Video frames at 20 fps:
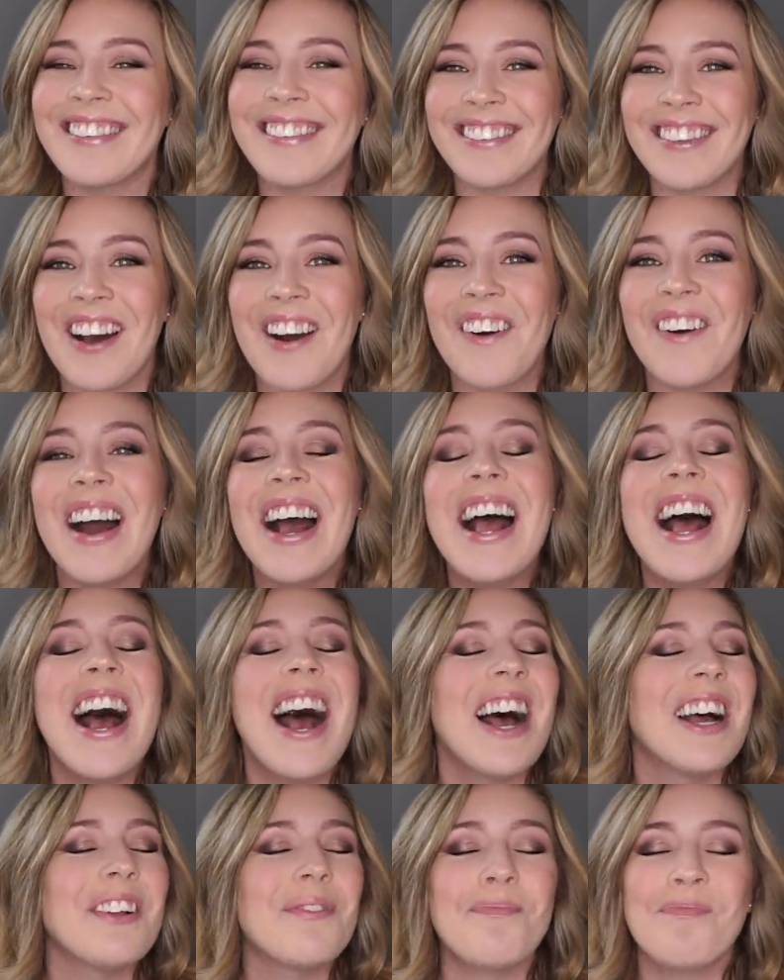So
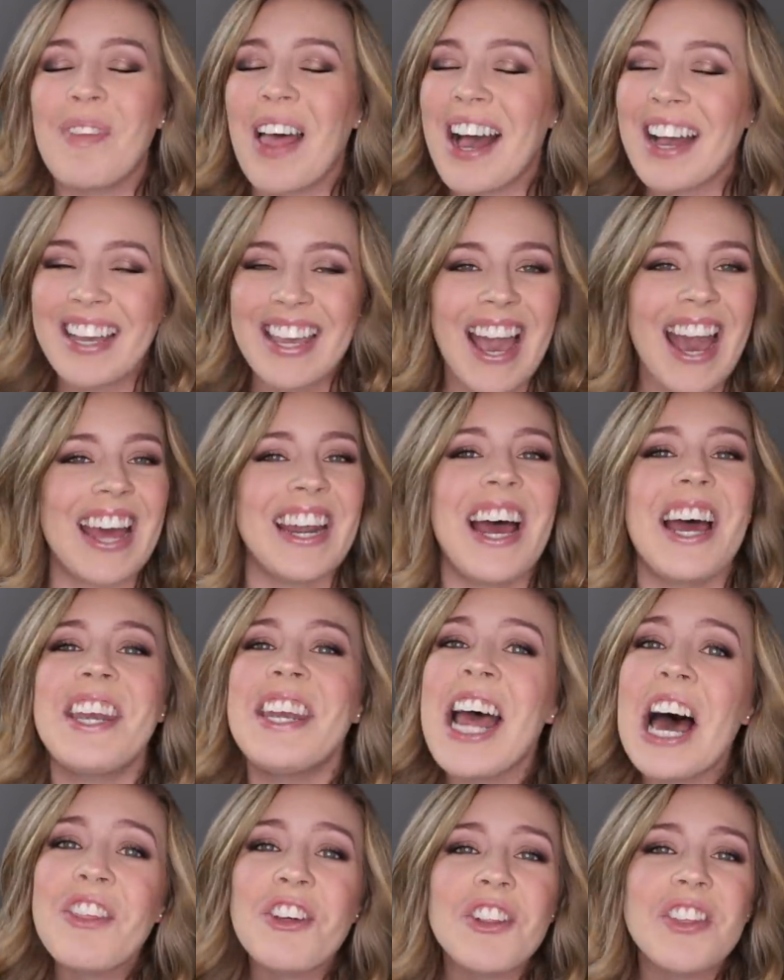again,
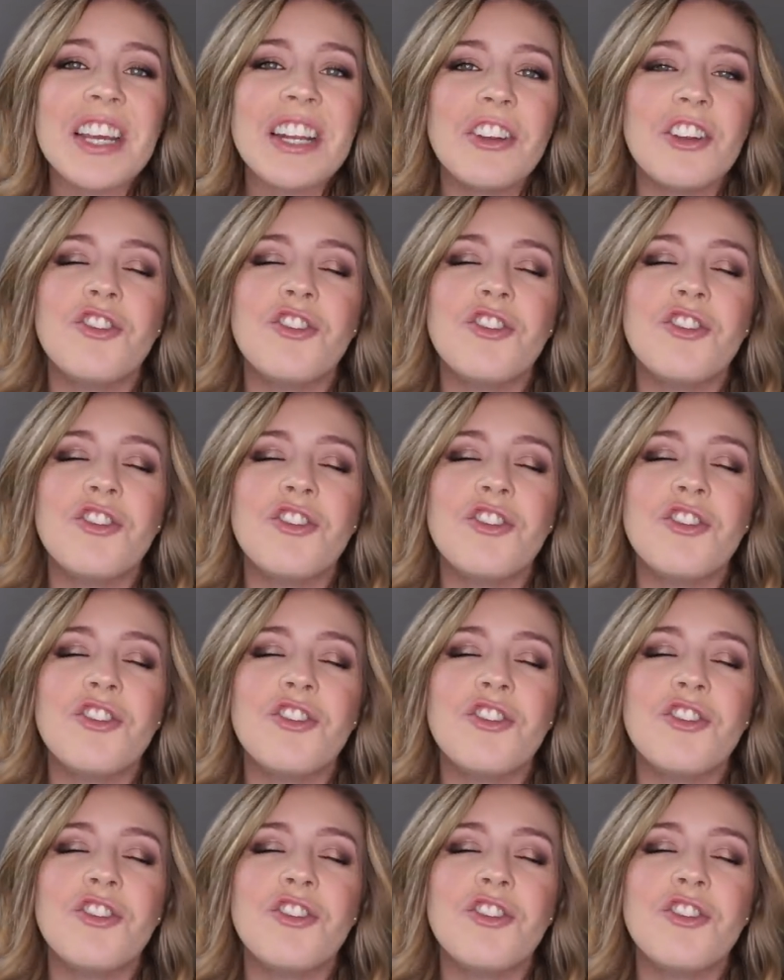another thing to